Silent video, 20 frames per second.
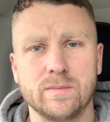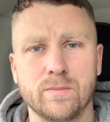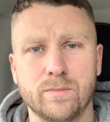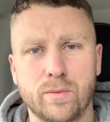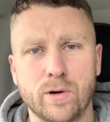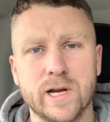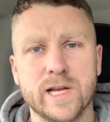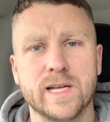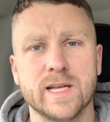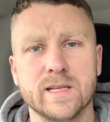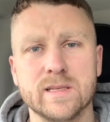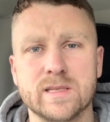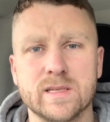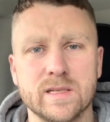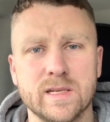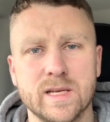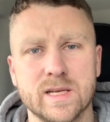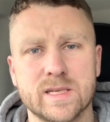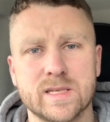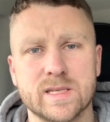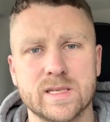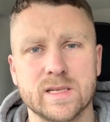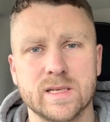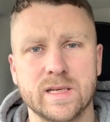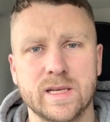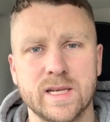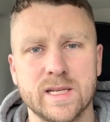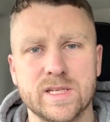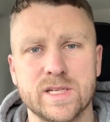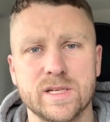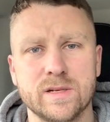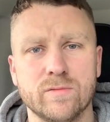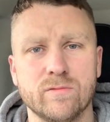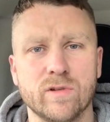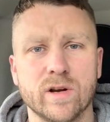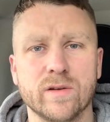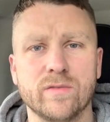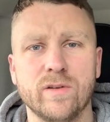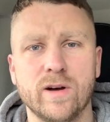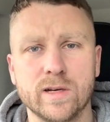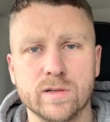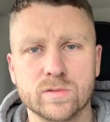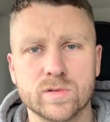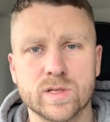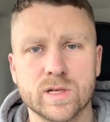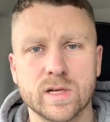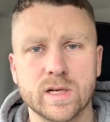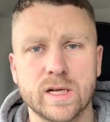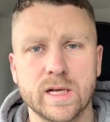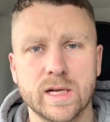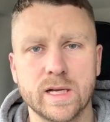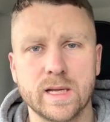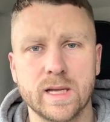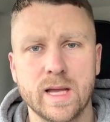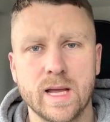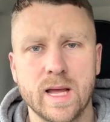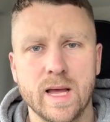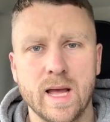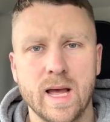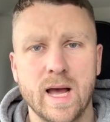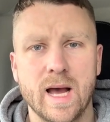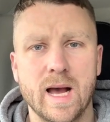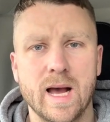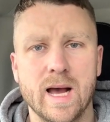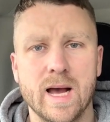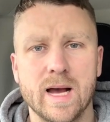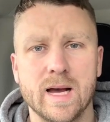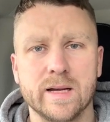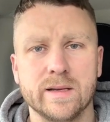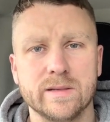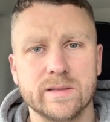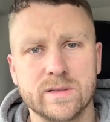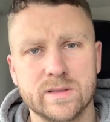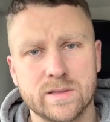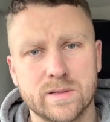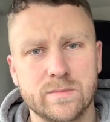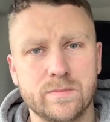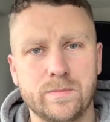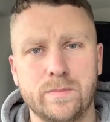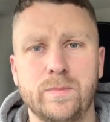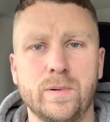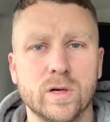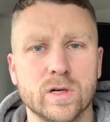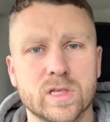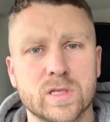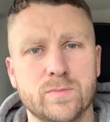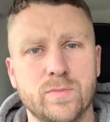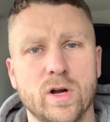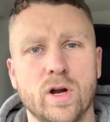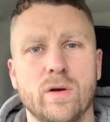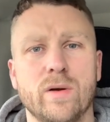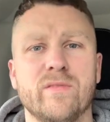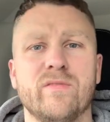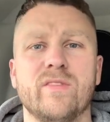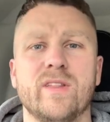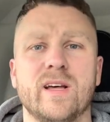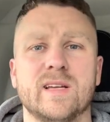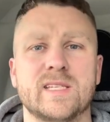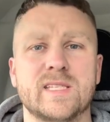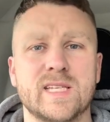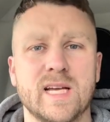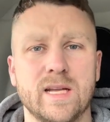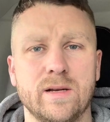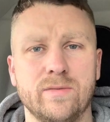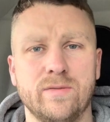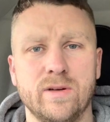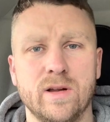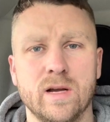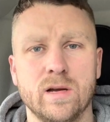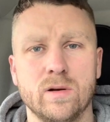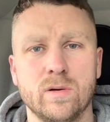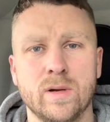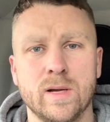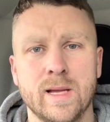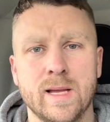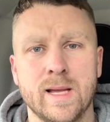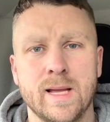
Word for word: break into this kitchen ring final circuit and put a spur in for that flow,